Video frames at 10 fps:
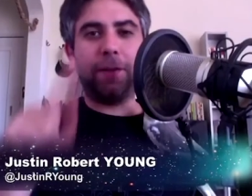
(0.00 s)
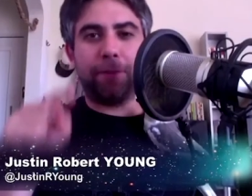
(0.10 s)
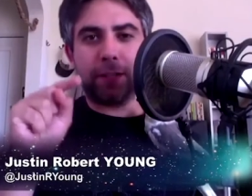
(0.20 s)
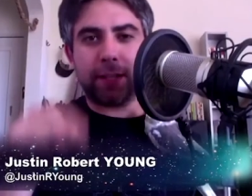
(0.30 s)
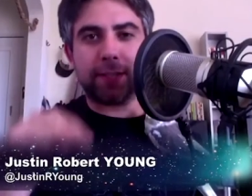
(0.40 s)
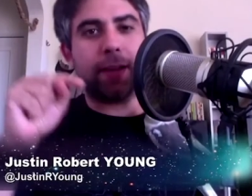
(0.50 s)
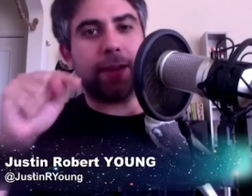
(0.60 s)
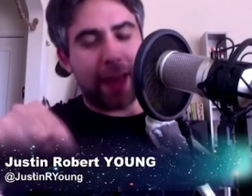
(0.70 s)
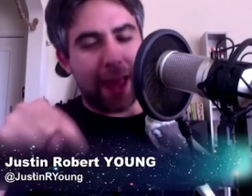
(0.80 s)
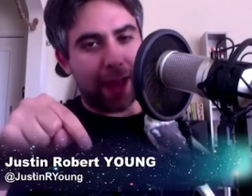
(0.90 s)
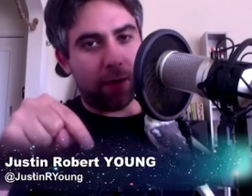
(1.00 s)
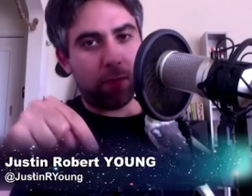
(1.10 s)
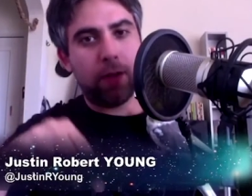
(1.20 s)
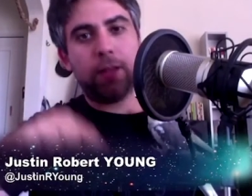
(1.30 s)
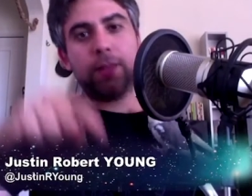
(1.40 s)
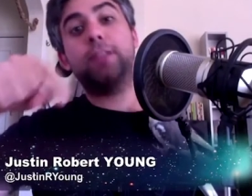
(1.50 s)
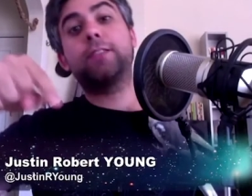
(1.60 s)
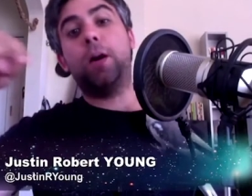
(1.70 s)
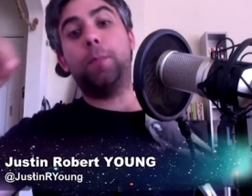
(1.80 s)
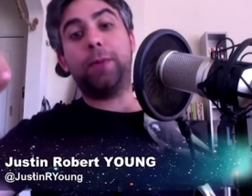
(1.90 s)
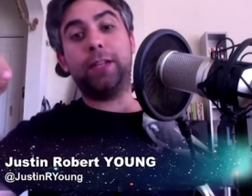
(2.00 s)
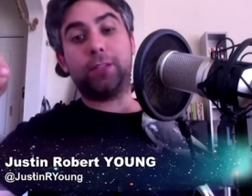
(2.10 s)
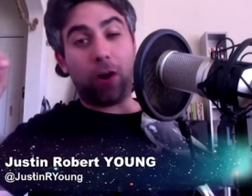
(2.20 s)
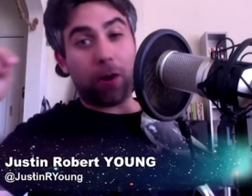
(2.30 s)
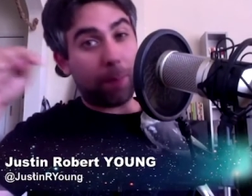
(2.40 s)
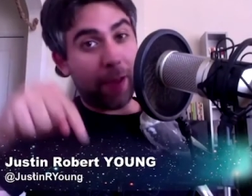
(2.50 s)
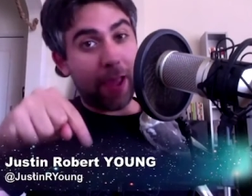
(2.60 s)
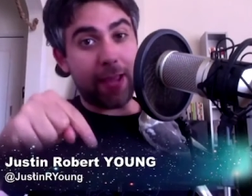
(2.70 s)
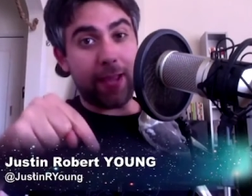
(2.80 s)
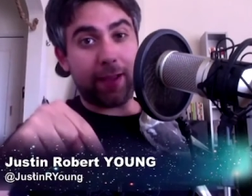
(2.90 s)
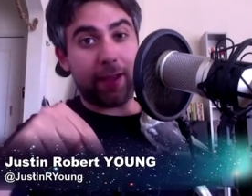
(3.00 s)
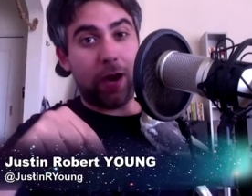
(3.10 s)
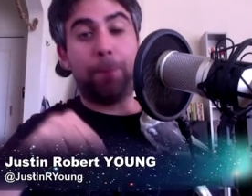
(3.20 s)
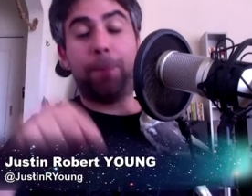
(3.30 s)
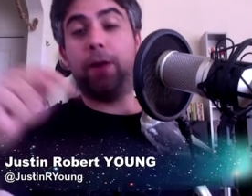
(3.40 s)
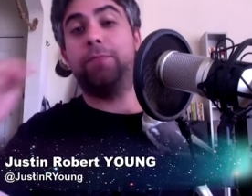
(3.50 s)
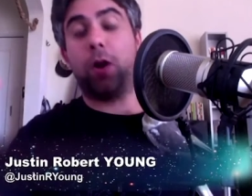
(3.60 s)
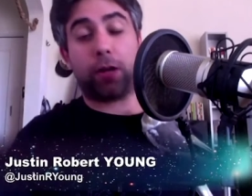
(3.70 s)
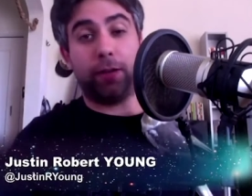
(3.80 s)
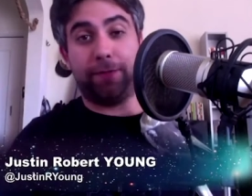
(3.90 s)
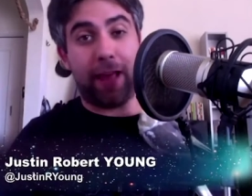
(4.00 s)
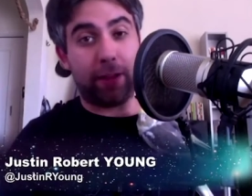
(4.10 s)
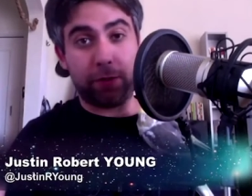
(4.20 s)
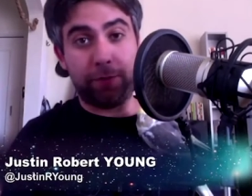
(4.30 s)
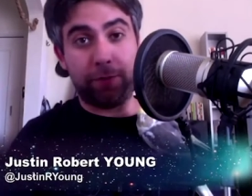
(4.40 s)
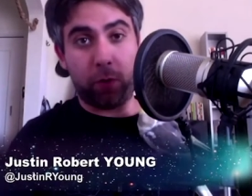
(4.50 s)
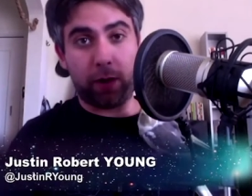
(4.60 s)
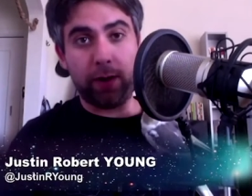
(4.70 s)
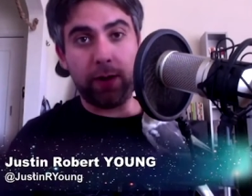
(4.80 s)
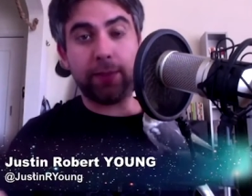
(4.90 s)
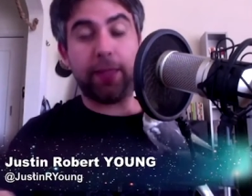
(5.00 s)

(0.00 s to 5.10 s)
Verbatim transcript: difference is that now these companies are paying above market value for it.